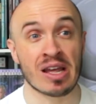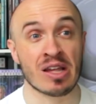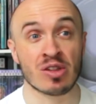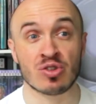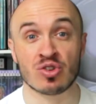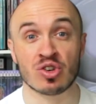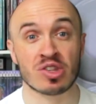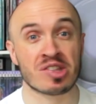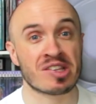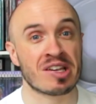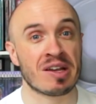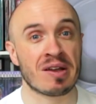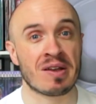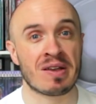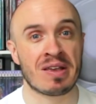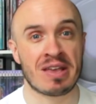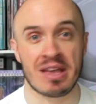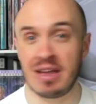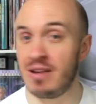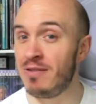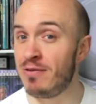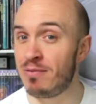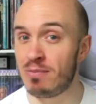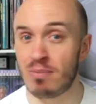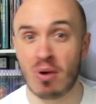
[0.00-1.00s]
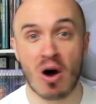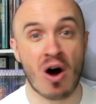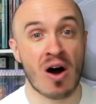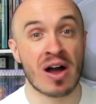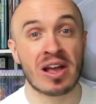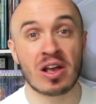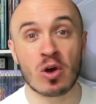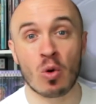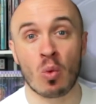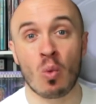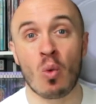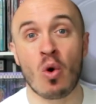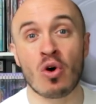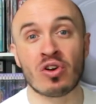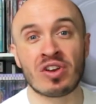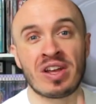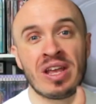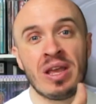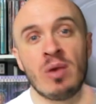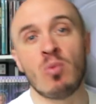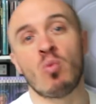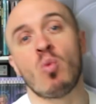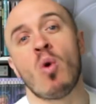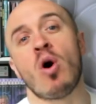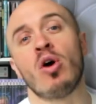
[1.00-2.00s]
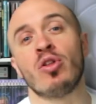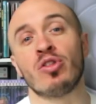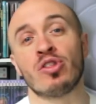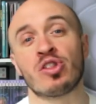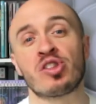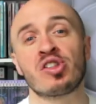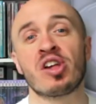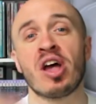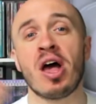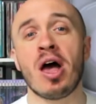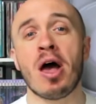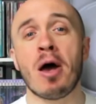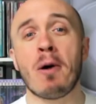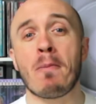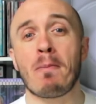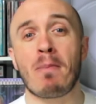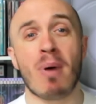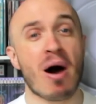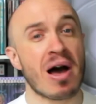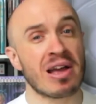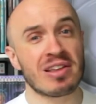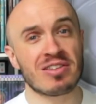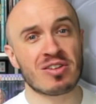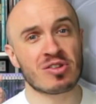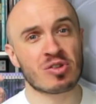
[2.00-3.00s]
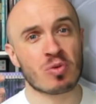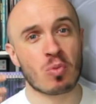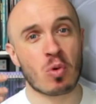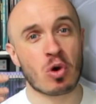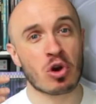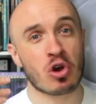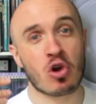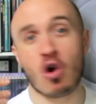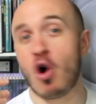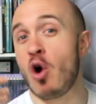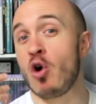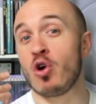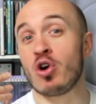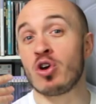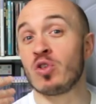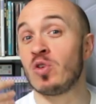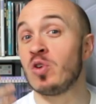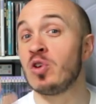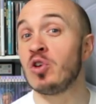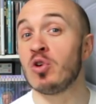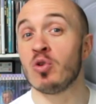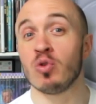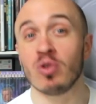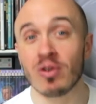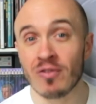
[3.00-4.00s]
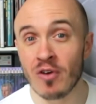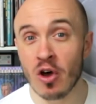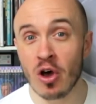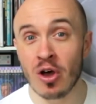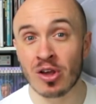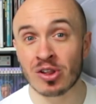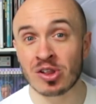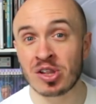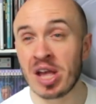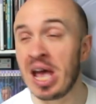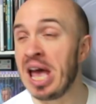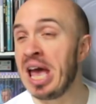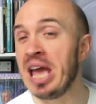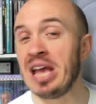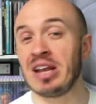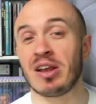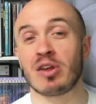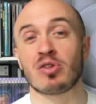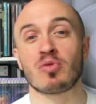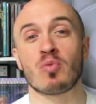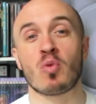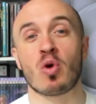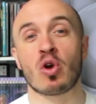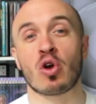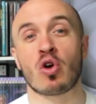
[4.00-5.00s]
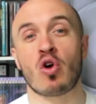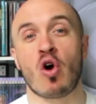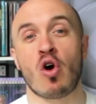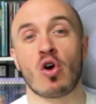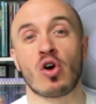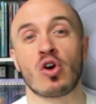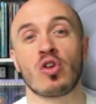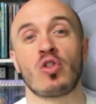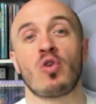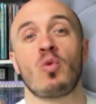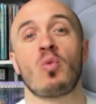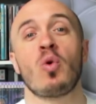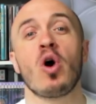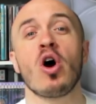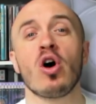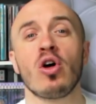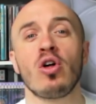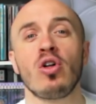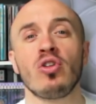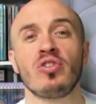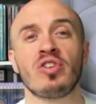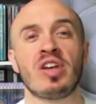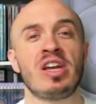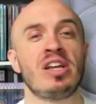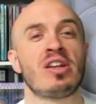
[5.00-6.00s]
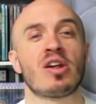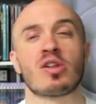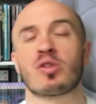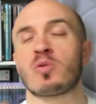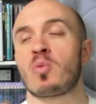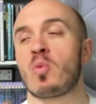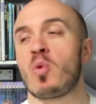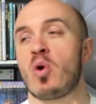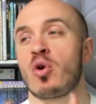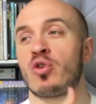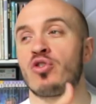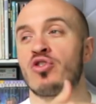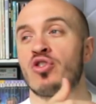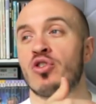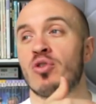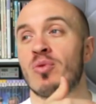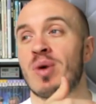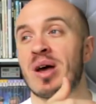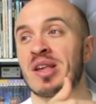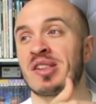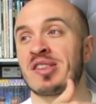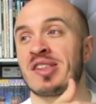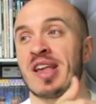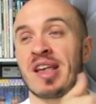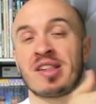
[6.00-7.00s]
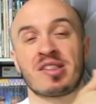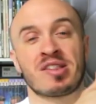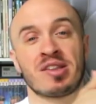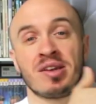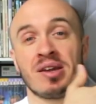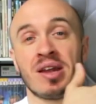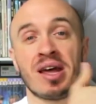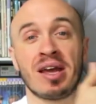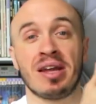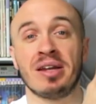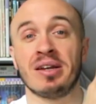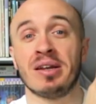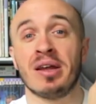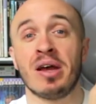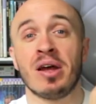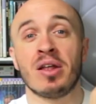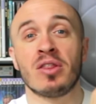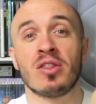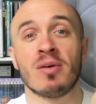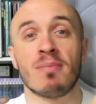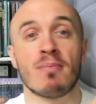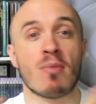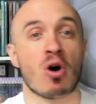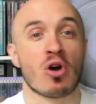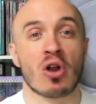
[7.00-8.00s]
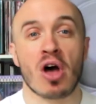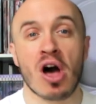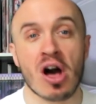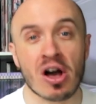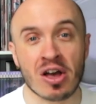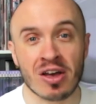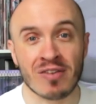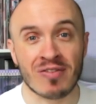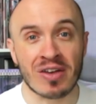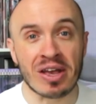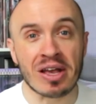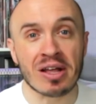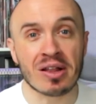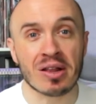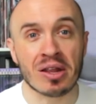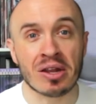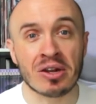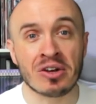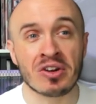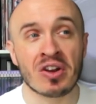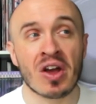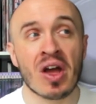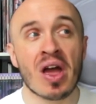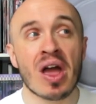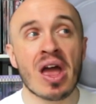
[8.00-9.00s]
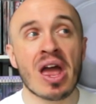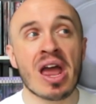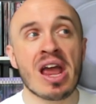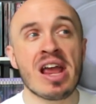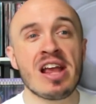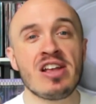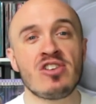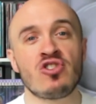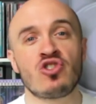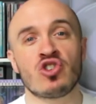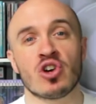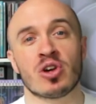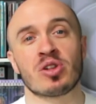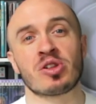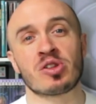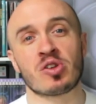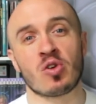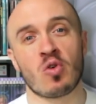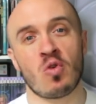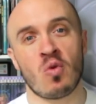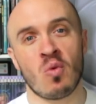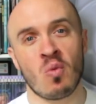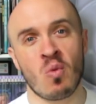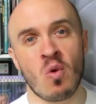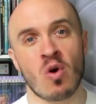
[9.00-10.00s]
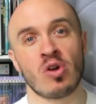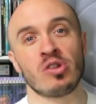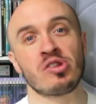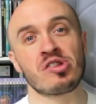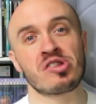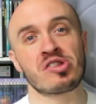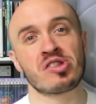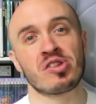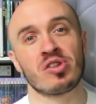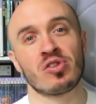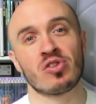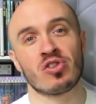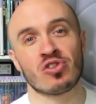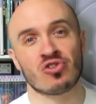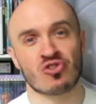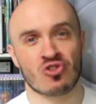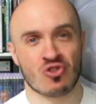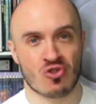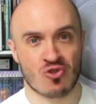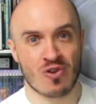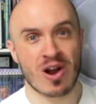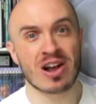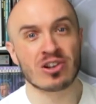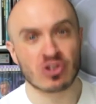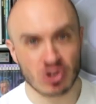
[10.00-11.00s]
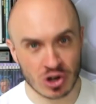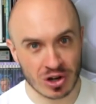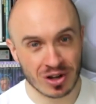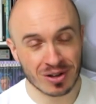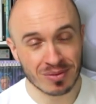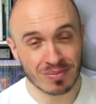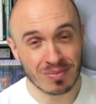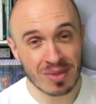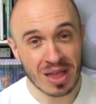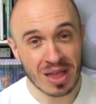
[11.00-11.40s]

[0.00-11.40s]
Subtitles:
is just to give Pike what he wants. Pike doesn't want to conquer the universe, he doesn't want to conquer the world, he doesn't want to assassinate the monarch of England, he just wants the treasure.